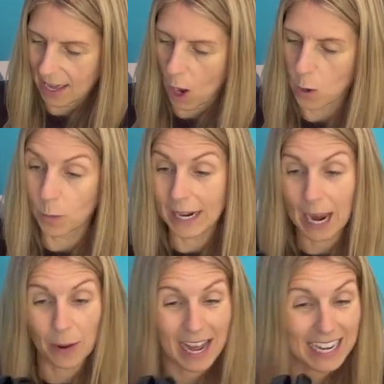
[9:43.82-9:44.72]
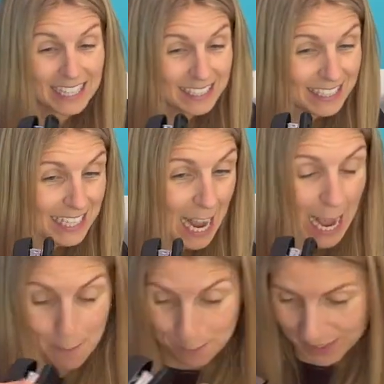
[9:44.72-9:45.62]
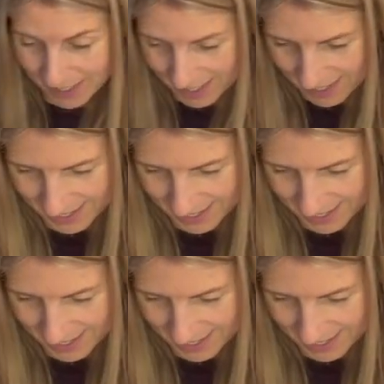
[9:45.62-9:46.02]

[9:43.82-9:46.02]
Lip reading: Open out our little tabs.